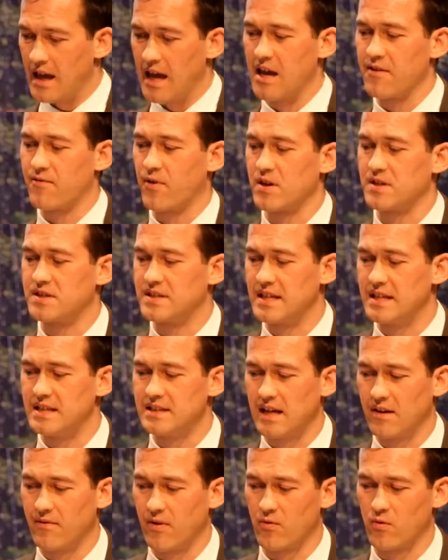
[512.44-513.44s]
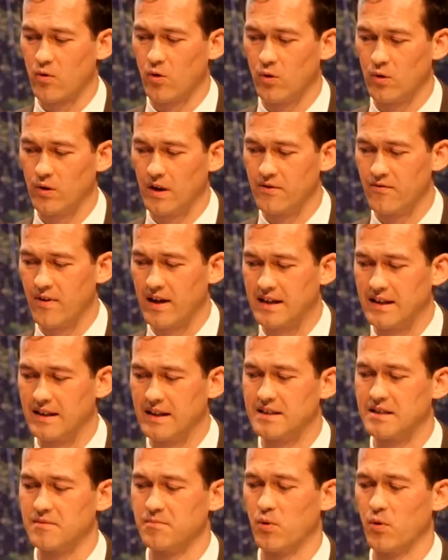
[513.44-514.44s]
FRCs have a role in
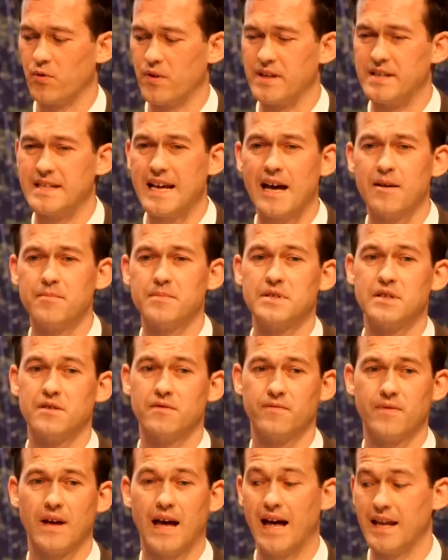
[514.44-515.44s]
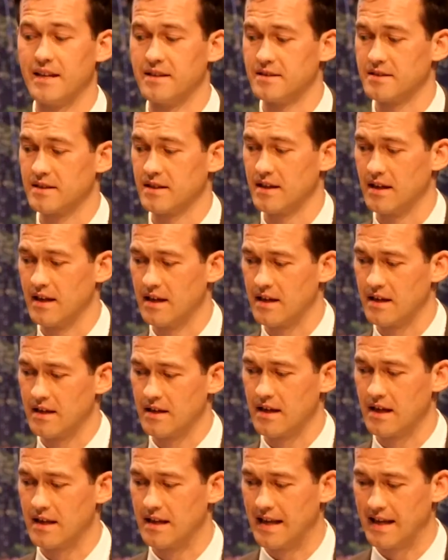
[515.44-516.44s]
regulating both adaptive and
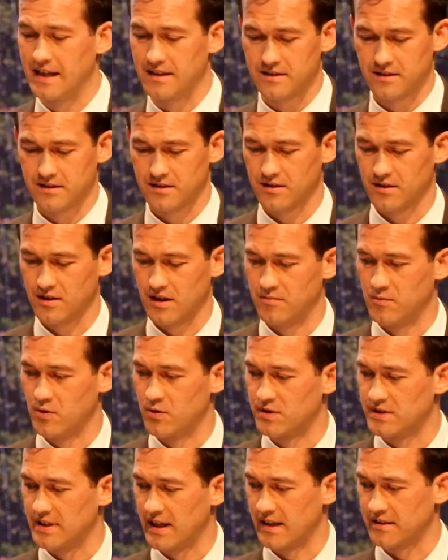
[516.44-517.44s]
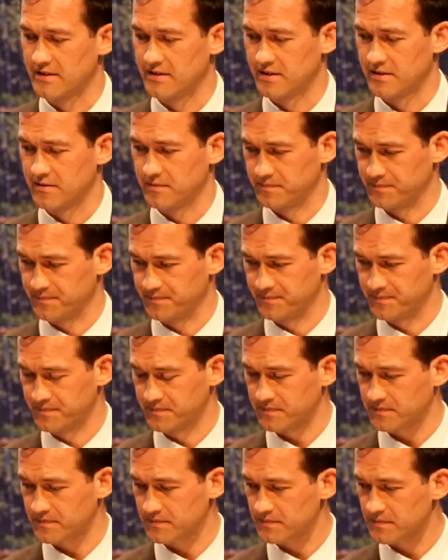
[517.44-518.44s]
innate immune cells.
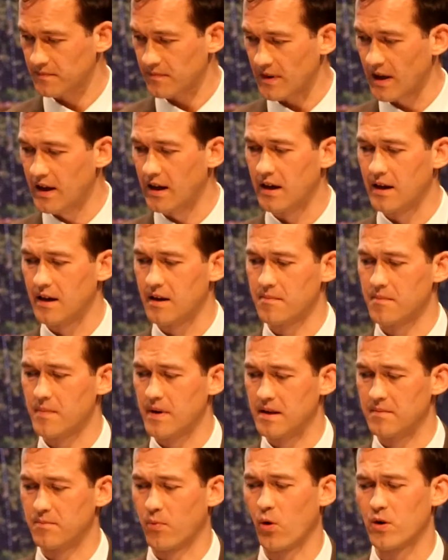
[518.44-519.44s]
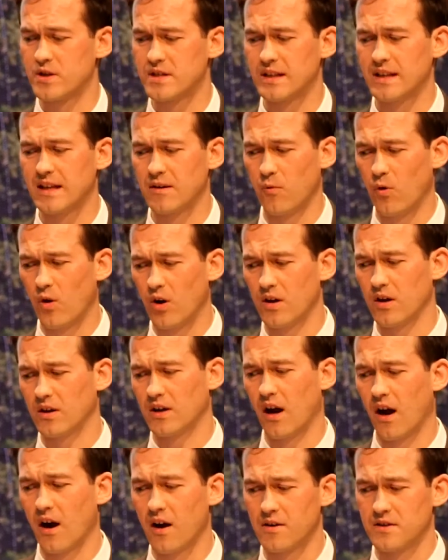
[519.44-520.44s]
Importantly, what
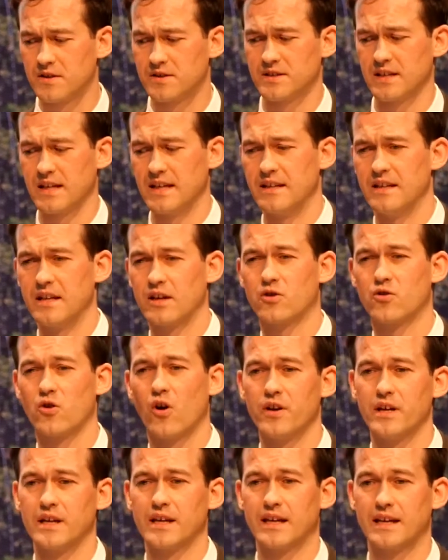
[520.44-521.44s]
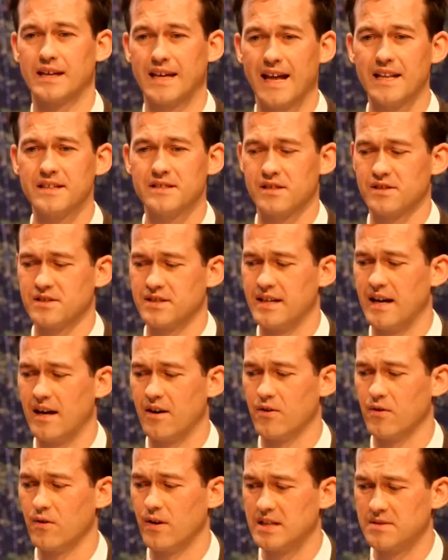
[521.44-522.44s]
occurs in the chronic cancer
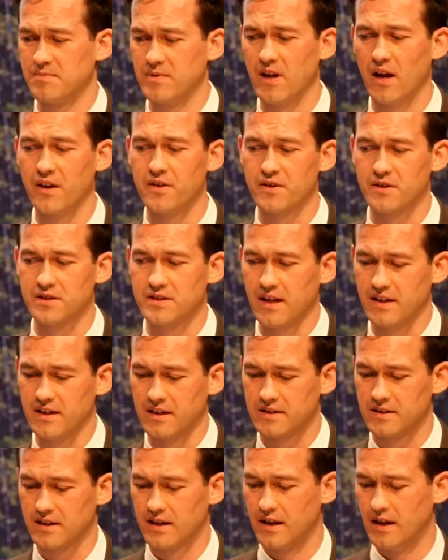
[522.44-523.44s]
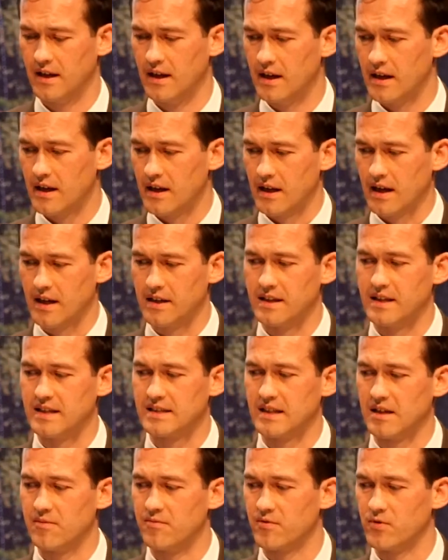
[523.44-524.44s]
scenario has been understudied in
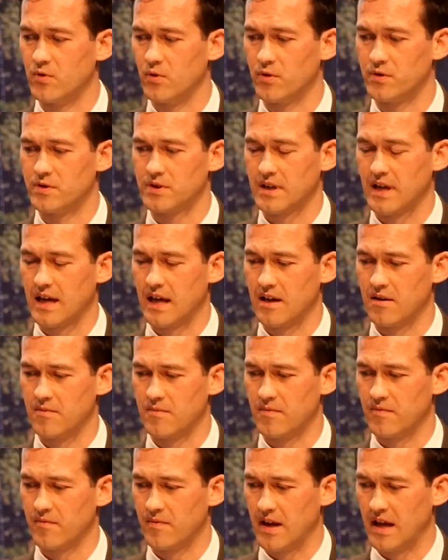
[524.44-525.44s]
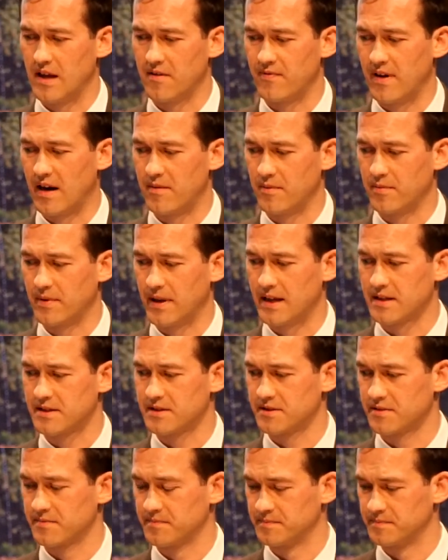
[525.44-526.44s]
these lymph node
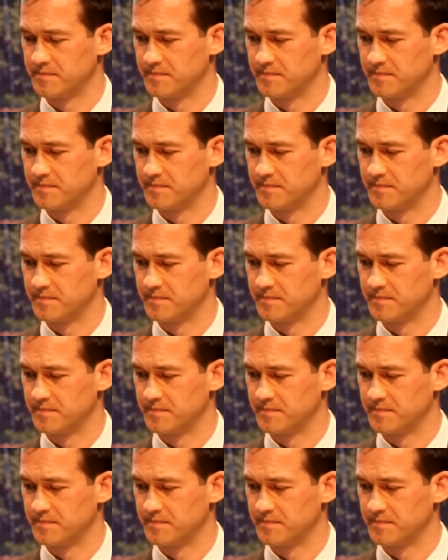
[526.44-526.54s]
fibroblasts.